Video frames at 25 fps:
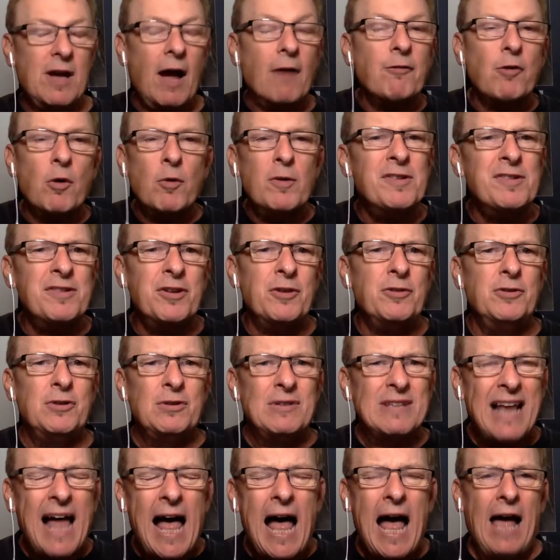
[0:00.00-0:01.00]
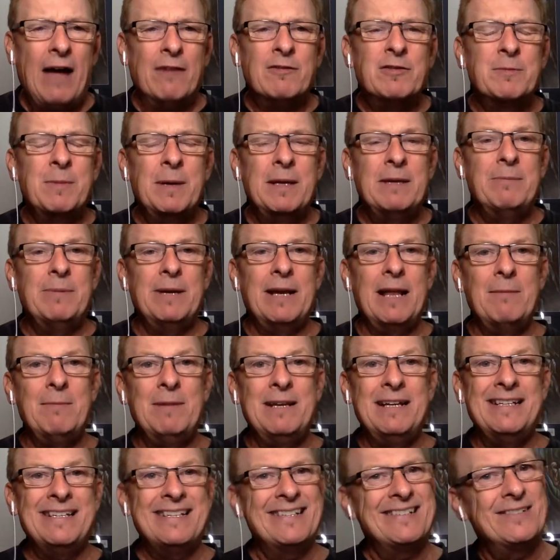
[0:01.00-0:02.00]
of course still do lives but but i
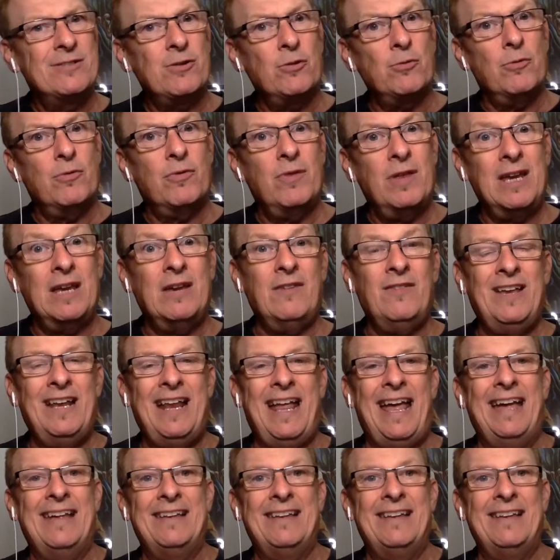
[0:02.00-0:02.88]
mean just don't think of it